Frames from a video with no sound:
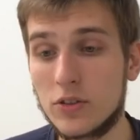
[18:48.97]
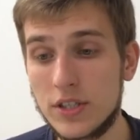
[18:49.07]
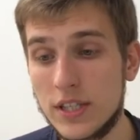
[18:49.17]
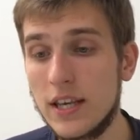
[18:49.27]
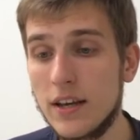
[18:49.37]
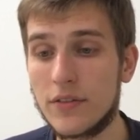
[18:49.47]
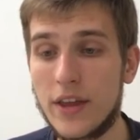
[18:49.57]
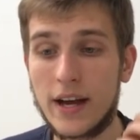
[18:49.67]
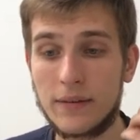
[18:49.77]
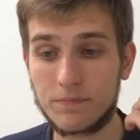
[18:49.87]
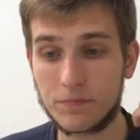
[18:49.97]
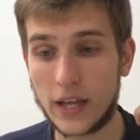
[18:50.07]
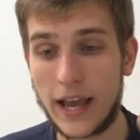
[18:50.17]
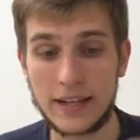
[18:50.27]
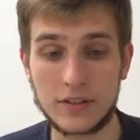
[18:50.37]
To see the
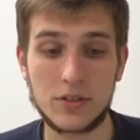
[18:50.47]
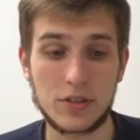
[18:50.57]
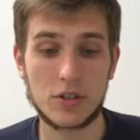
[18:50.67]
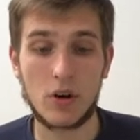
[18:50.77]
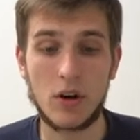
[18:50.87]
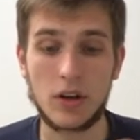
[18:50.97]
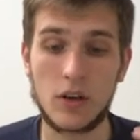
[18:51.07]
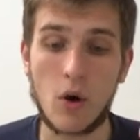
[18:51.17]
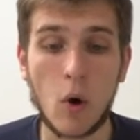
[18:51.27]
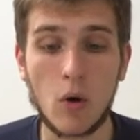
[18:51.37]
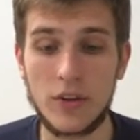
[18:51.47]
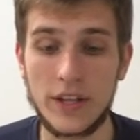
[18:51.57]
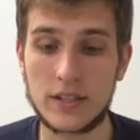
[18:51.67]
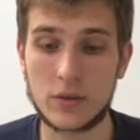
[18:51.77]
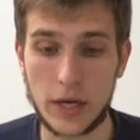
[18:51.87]
answers on all
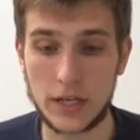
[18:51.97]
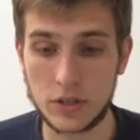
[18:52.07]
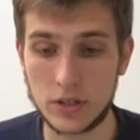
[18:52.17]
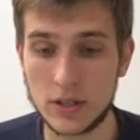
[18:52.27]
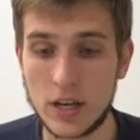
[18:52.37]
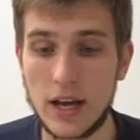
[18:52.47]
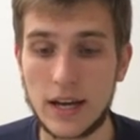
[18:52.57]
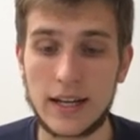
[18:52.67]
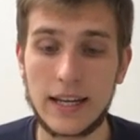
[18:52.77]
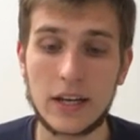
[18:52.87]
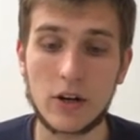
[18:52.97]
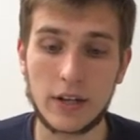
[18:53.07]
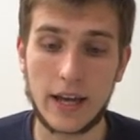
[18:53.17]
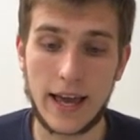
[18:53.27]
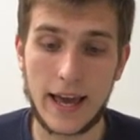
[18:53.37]
these questions, click on
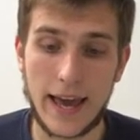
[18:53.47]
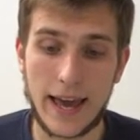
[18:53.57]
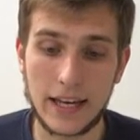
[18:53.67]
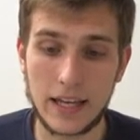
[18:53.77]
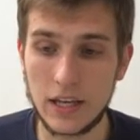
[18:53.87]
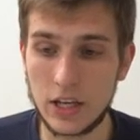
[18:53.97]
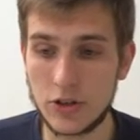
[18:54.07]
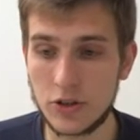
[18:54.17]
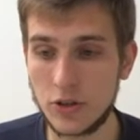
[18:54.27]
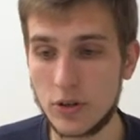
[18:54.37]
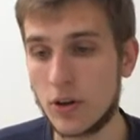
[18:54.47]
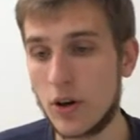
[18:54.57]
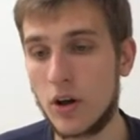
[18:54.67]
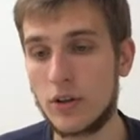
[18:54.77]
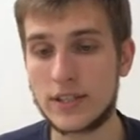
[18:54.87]
any issue
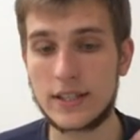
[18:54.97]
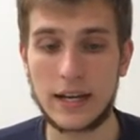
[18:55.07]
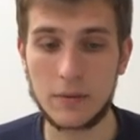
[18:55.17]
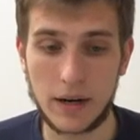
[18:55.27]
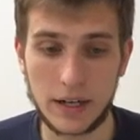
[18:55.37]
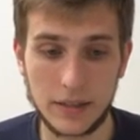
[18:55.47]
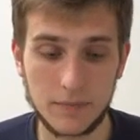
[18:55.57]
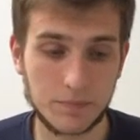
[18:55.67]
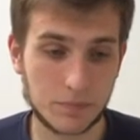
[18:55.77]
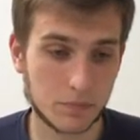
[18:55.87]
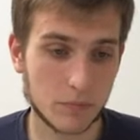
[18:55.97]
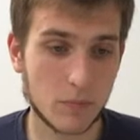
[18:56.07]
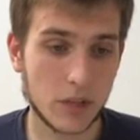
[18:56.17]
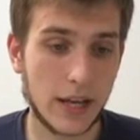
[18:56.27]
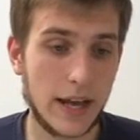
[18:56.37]
on the sidebar
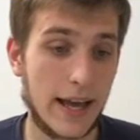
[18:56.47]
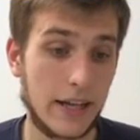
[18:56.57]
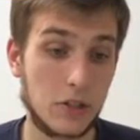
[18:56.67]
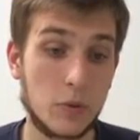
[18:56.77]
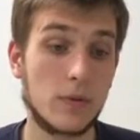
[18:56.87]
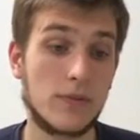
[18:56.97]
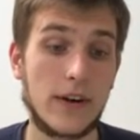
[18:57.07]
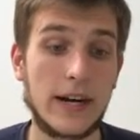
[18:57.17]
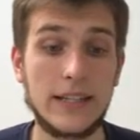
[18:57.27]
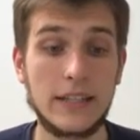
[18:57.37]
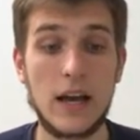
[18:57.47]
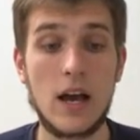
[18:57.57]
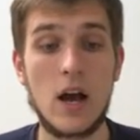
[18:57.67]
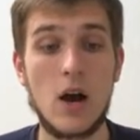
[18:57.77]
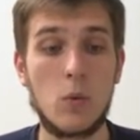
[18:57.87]
and you will find
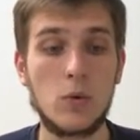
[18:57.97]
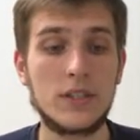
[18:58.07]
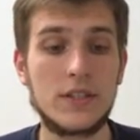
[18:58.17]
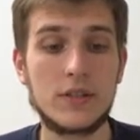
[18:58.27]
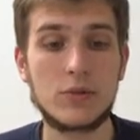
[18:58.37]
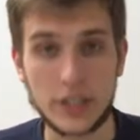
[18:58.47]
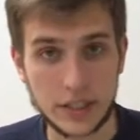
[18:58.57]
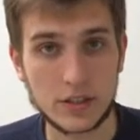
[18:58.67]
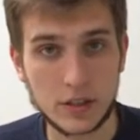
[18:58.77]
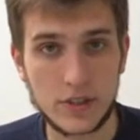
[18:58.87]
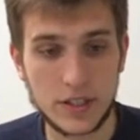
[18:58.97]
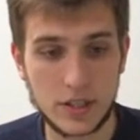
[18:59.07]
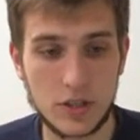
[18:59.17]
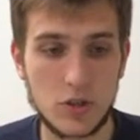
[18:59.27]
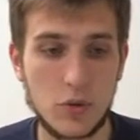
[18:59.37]
what the reason of this
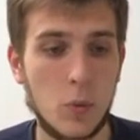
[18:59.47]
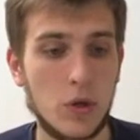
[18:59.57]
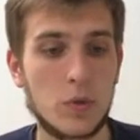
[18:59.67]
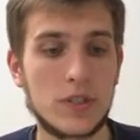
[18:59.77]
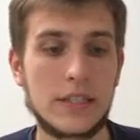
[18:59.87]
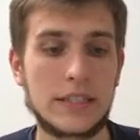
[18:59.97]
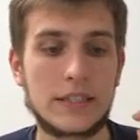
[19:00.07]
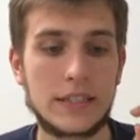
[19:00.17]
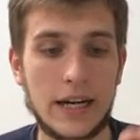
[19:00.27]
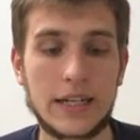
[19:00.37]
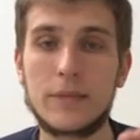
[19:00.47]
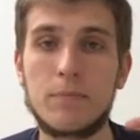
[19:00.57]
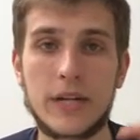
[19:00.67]
issue, what was the target